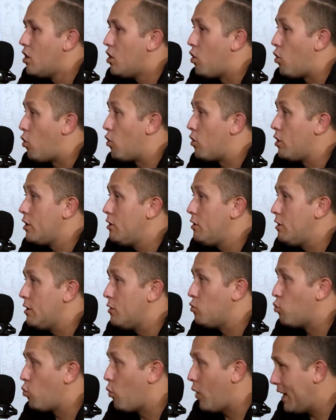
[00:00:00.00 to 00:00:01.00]
Or you
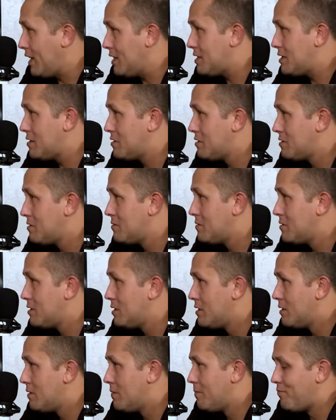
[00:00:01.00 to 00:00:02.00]
can wait.
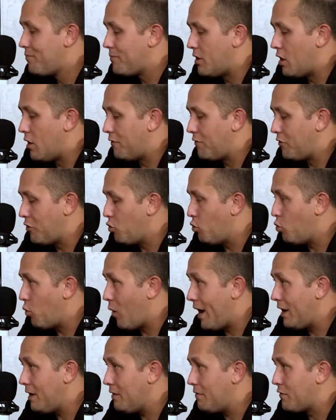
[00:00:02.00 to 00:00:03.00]
Now, if you
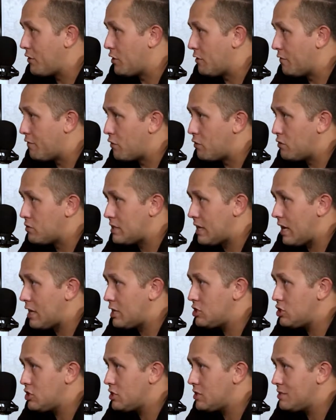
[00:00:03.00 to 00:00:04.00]
wait for your first
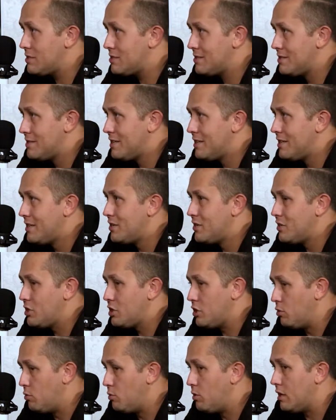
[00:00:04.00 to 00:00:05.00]
action,
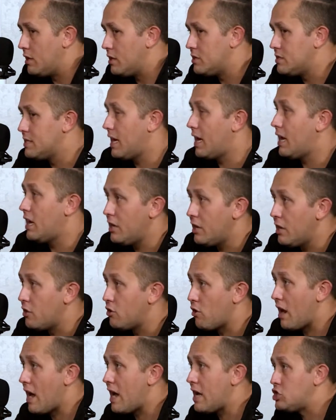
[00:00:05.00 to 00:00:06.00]
you can take
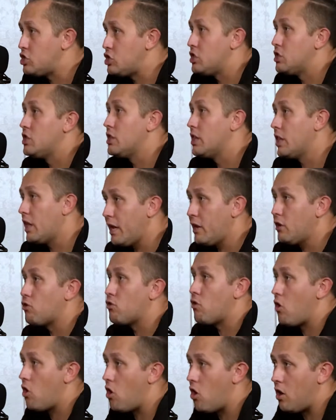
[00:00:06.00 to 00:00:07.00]
another action
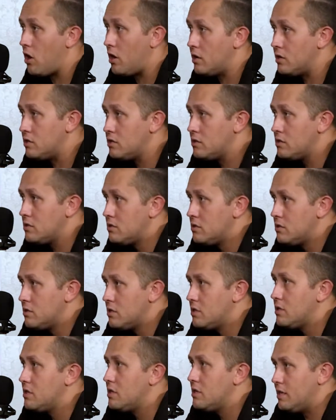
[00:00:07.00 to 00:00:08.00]
later on
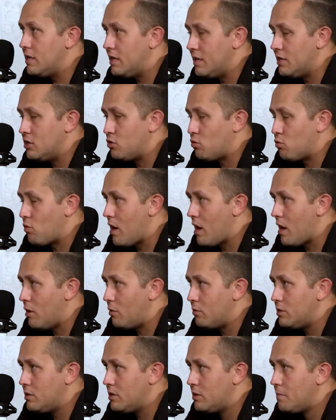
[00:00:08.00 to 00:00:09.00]
in the
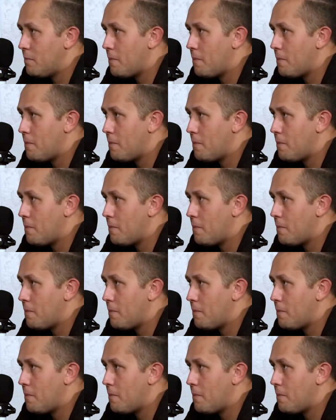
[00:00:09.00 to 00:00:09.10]
round.